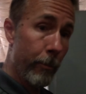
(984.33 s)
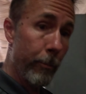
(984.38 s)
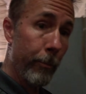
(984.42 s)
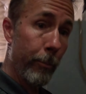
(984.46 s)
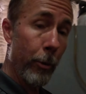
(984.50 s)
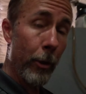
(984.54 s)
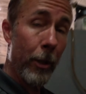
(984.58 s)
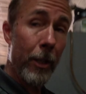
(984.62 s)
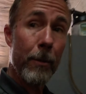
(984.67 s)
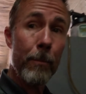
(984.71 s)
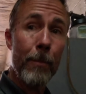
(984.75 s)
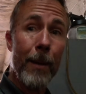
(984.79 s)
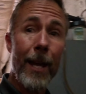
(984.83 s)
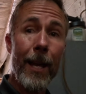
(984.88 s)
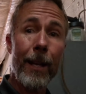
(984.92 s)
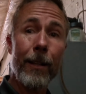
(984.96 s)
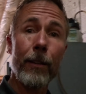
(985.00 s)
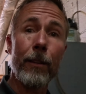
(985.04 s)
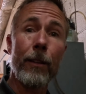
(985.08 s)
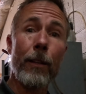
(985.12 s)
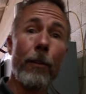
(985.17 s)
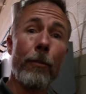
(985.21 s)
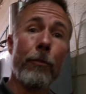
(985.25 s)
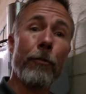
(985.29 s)
putting back
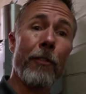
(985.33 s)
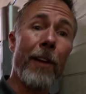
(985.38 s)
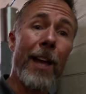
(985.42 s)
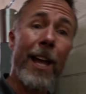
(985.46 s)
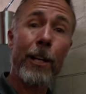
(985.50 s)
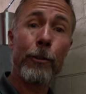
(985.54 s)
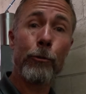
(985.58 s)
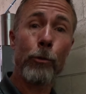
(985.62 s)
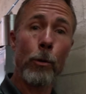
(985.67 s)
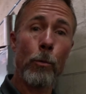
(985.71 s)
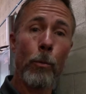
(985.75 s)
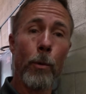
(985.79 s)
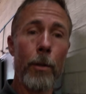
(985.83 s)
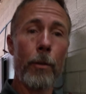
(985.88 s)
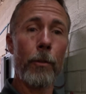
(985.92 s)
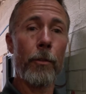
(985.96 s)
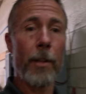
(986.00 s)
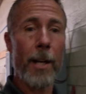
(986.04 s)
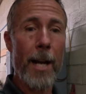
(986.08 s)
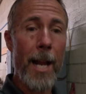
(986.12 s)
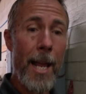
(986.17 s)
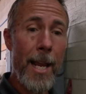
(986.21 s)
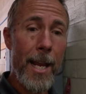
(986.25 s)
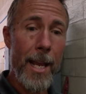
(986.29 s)
the factory ones
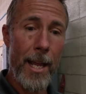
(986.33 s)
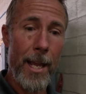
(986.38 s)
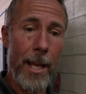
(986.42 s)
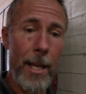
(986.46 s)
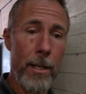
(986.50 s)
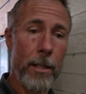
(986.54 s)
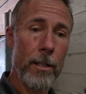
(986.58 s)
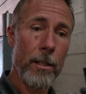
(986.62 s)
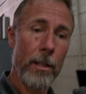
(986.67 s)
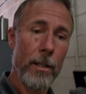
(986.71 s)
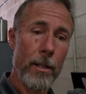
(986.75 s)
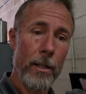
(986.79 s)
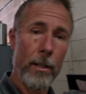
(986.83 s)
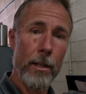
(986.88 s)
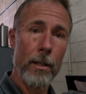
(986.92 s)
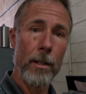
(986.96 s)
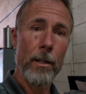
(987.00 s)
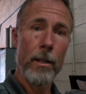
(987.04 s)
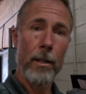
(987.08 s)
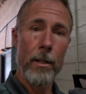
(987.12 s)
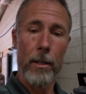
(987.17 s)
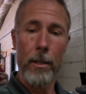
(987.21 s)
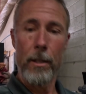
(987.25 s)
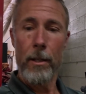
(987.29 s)
that I had,
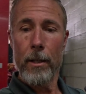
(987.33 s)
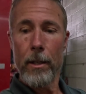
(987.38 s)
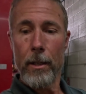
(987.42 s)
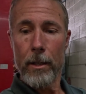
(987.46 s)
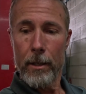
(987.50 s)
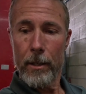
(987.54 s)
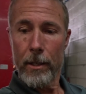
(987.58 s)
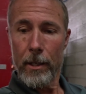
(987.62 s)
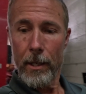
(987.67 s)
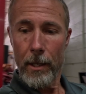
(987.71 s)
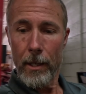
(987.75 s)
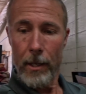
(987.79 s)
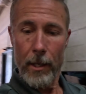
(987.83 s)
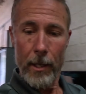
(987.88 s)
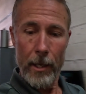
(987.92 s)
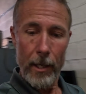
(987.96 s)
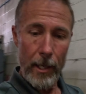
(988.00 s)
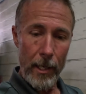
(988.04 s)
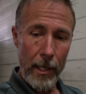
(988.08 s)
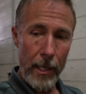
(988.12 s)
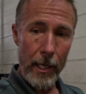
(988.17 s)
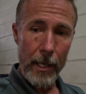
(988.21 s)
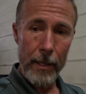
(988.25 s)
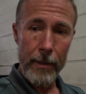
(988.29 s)

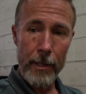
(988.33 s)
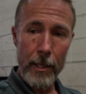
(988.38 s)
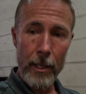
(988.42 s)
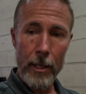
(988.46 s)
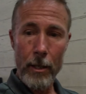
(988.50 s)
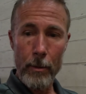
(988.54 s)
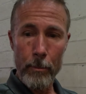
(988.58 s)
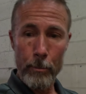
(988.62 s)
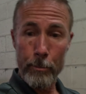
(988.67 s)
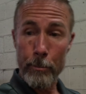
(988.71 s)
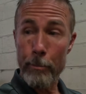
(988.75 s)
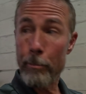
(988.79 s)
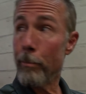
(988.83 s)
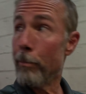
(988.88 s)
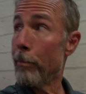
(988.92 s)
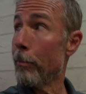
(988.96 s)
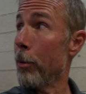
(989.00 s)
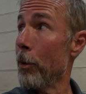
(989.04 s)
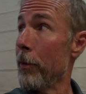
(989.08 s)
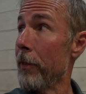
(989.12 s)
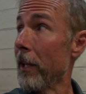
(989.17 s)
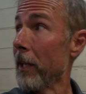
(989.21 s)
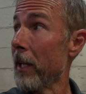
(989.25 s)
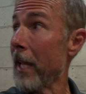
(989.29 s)
and then
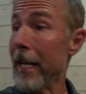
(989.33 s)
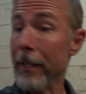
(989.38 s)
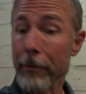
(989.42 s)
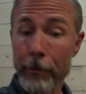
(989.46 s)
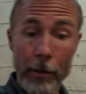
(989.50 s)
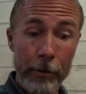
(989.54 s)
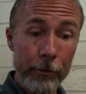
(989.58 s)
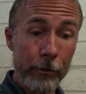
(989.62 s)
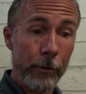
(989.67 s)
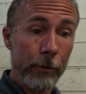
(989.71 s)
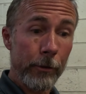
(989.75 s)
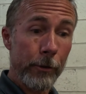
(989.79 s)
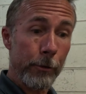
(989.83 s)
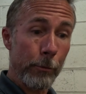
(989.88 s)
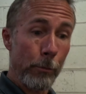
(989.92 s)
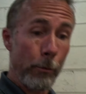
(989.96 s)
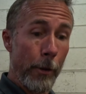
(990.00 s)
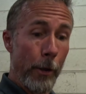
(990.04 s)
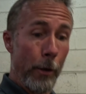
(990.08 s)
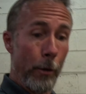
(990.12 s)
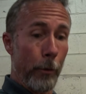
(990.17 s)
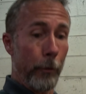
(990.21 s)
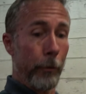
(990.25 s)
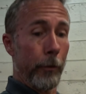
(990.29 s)
putting the lights on through
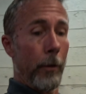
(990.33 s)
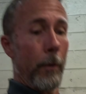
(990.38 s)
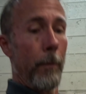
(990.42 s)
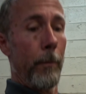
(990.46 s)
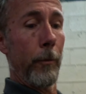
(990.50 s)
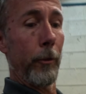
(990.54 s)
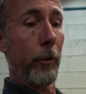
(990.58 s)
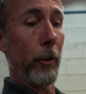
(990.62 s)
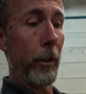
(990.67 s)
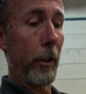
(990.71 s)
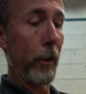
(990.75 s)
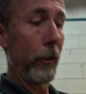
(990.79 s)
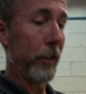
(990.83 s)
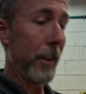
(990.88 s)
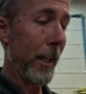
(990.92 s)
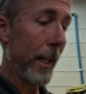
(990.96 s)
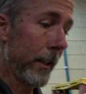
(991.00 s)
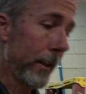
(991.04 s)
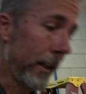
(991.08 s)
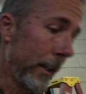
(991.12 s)
those. So you just take